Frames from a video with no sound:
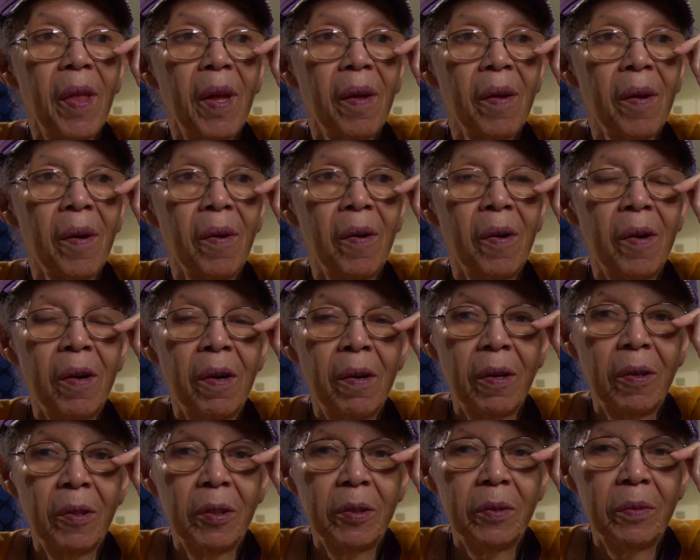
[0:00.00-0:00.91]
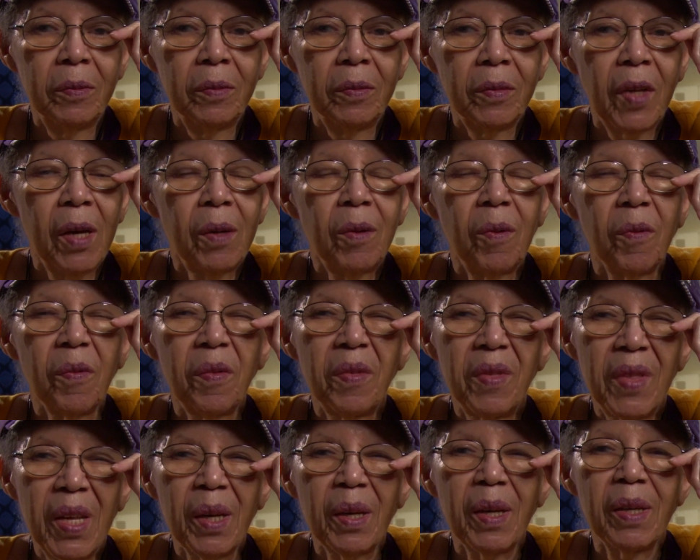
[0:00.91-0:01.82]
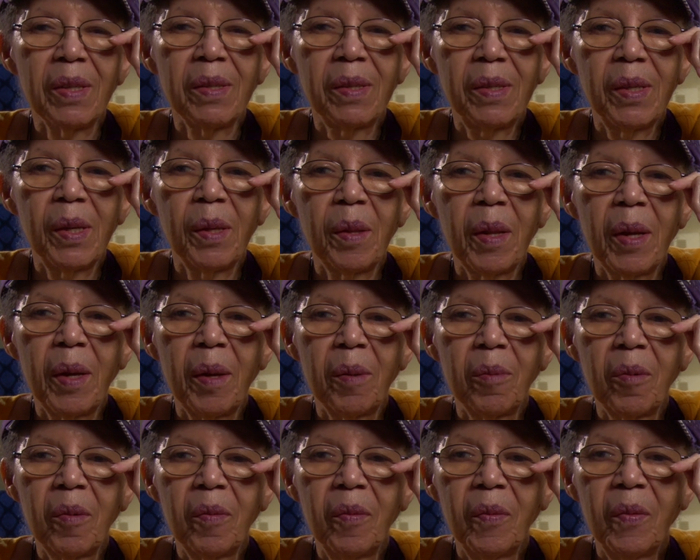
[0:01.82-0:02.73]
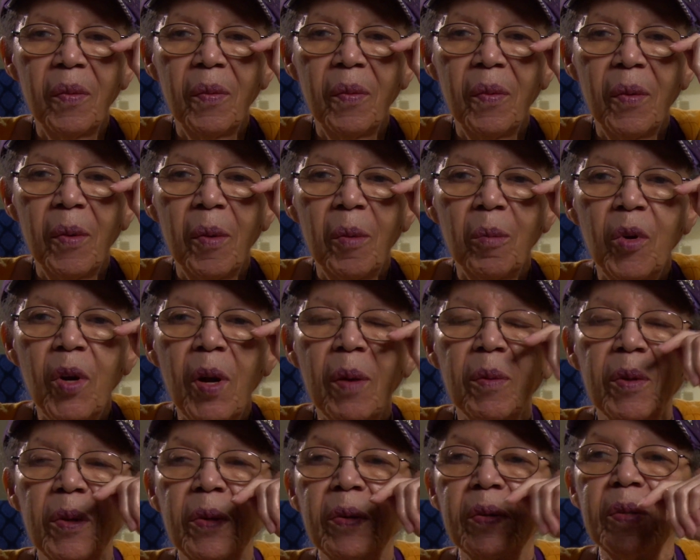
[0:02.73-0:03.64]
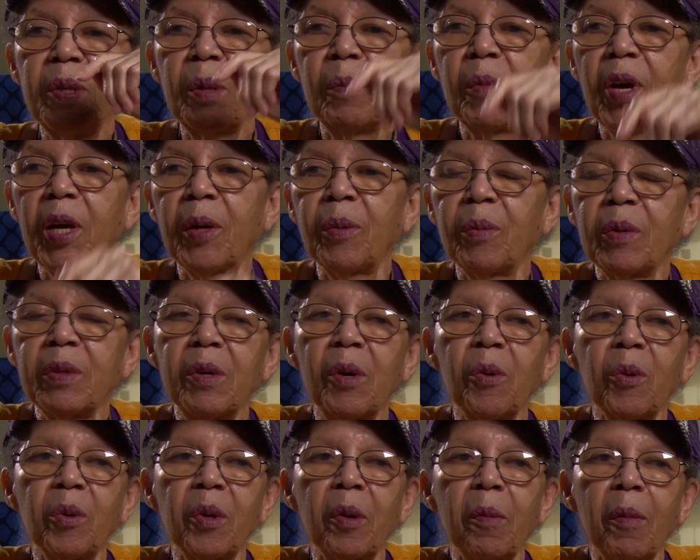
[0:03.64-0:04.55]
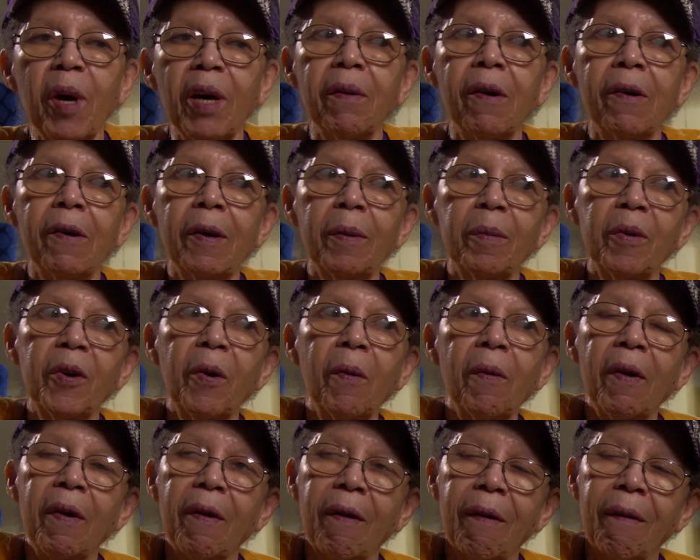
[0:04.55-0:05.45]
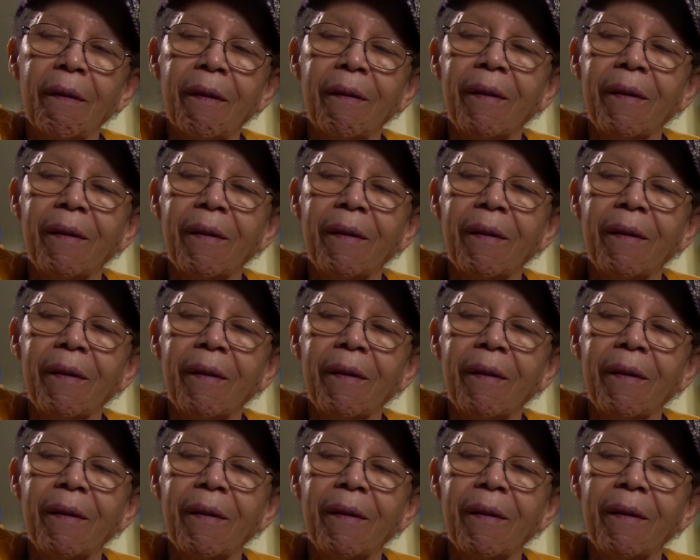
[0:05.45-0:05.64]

I don't think I said that. Probably because somebody was holding my arm going.